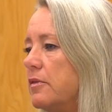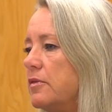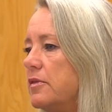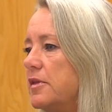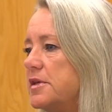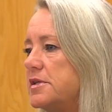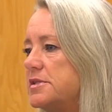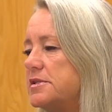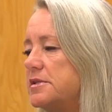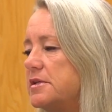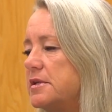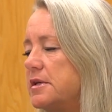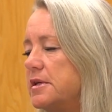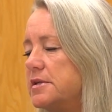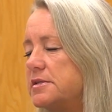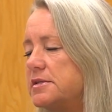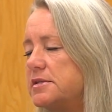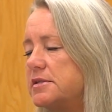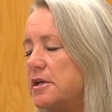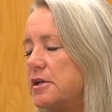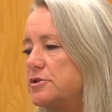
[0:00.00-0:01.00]
This
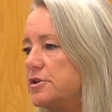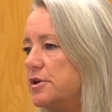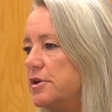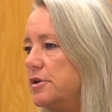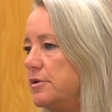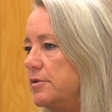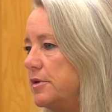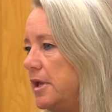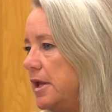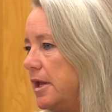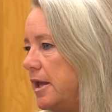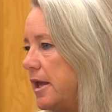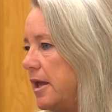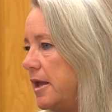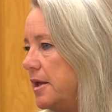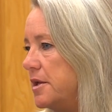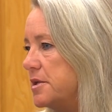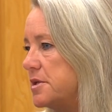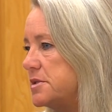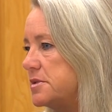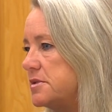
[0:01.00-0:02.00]
is such a unique
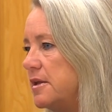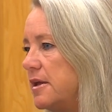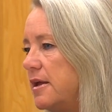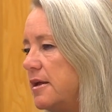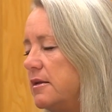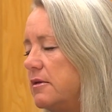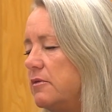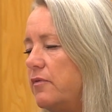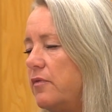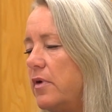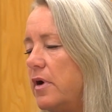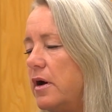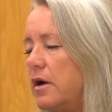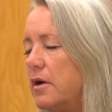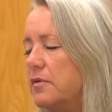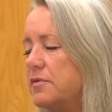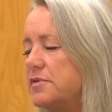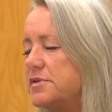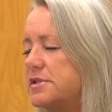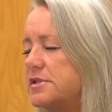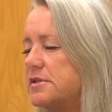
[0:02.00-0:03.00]
case that
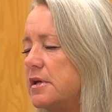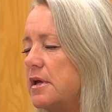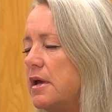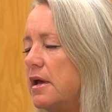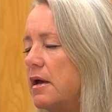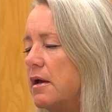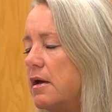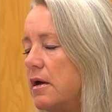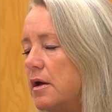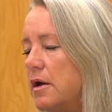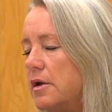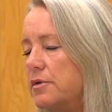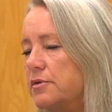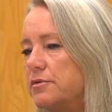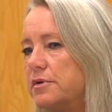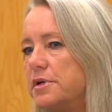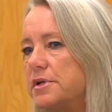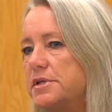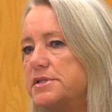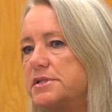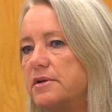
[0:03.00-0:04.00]
involves
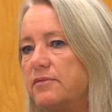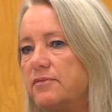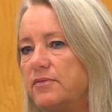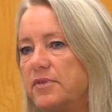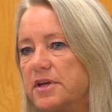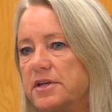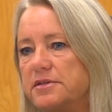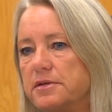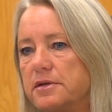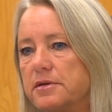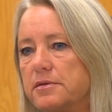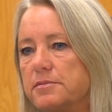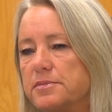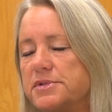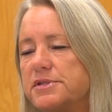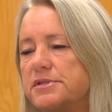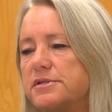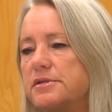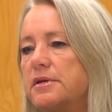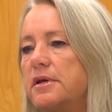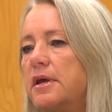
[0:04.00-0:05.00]
hundreds of
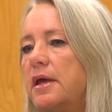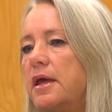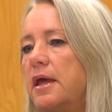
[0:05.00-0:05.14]
victims